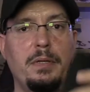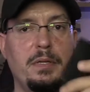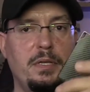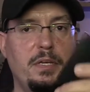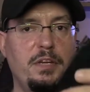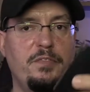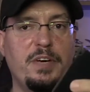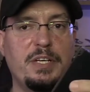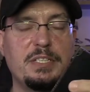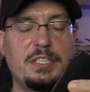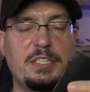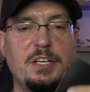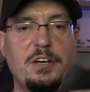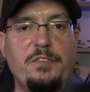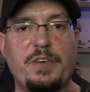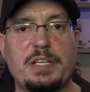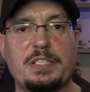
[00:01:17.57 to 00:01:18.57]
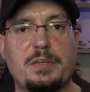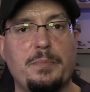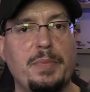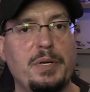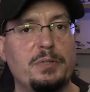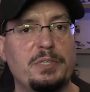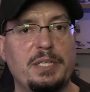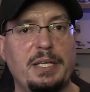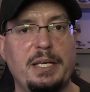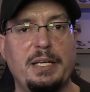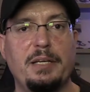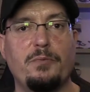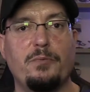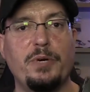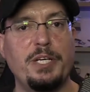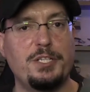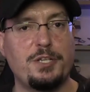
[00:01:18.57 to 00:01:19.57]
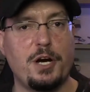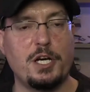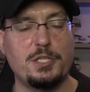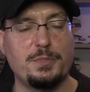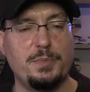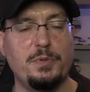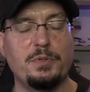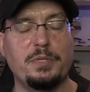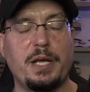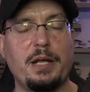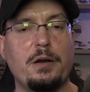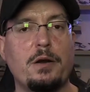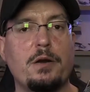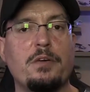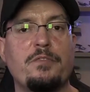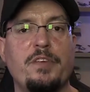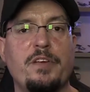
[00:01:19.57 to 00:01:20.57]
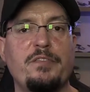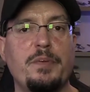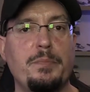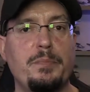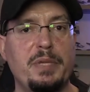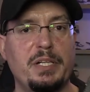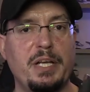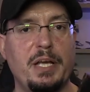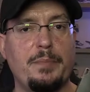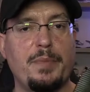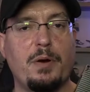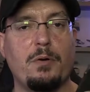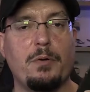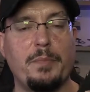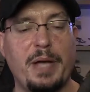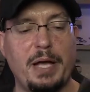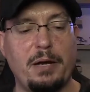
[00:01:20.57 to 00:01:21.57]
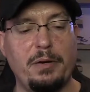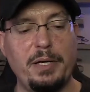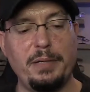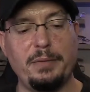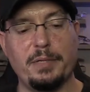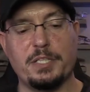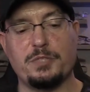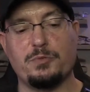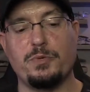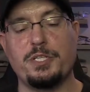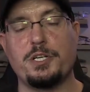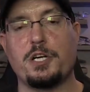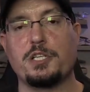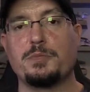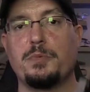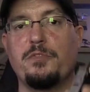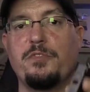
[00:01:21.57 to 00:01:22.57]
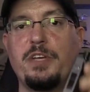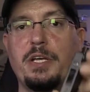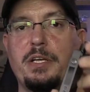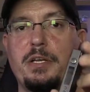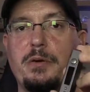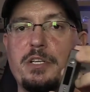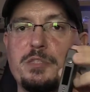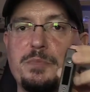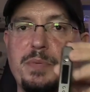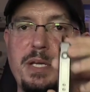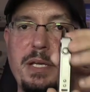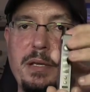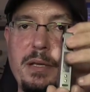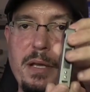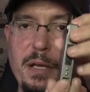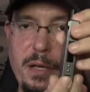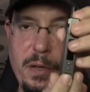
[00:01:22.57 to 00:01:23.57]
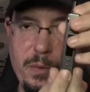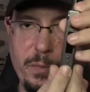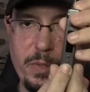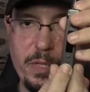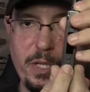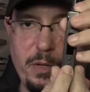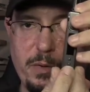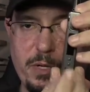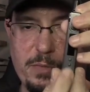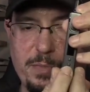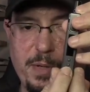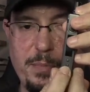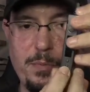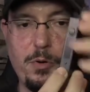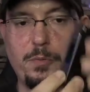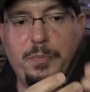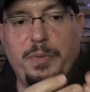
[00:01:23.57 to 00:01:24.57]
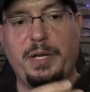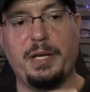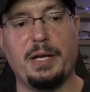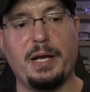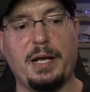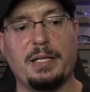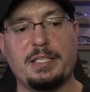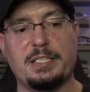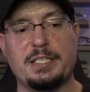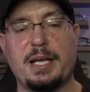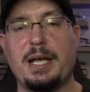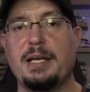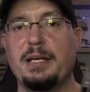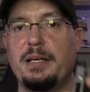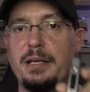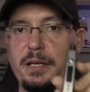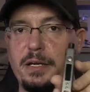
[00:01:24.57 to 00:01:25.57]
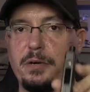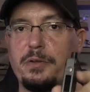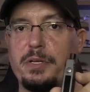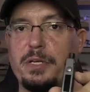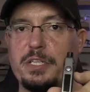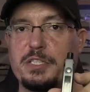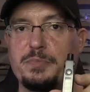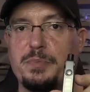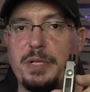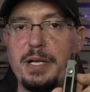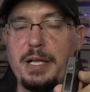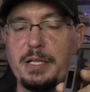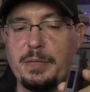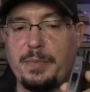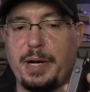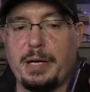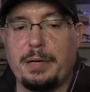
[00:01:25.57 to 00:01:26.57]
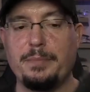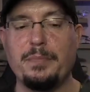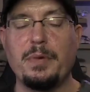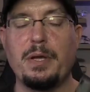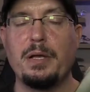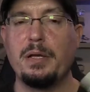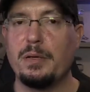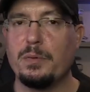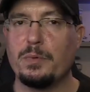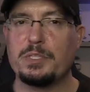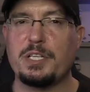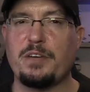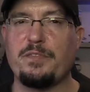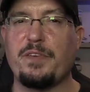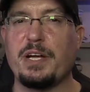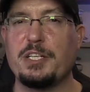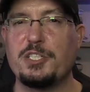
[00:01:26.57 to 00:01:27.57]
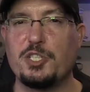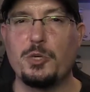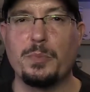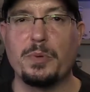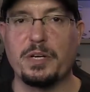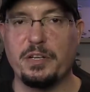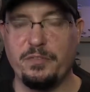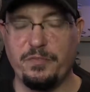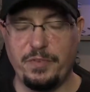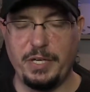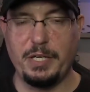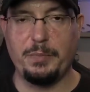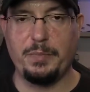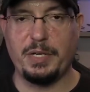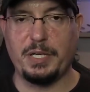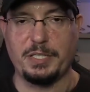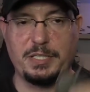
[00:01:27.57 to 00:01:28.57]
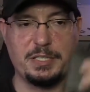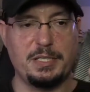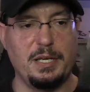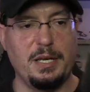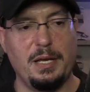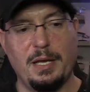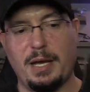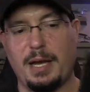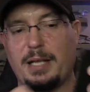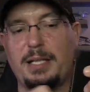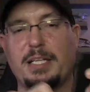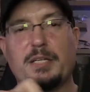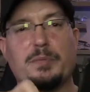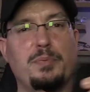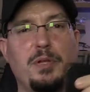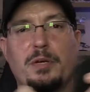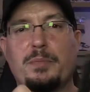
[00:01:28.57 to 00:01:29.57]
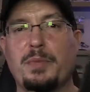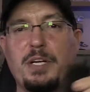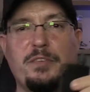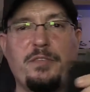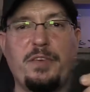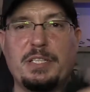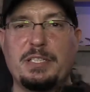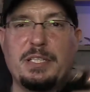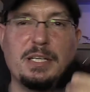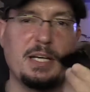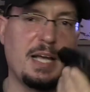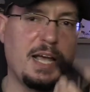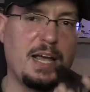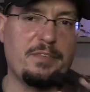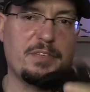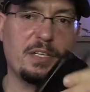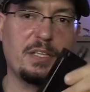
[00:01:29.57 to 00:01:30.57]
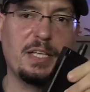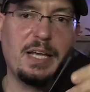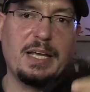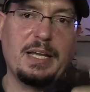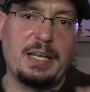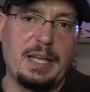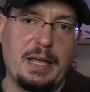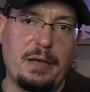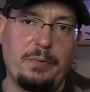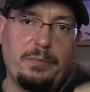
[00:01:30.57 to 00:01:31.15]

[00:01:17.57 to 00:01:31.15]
device itself has a built-in rechargeable 950 milliamp hour battery that's rechargeable via USB, with the USB port being on the side near the display on the bottom, which I find super convenient because I like to plug my device in and not have to lay it down.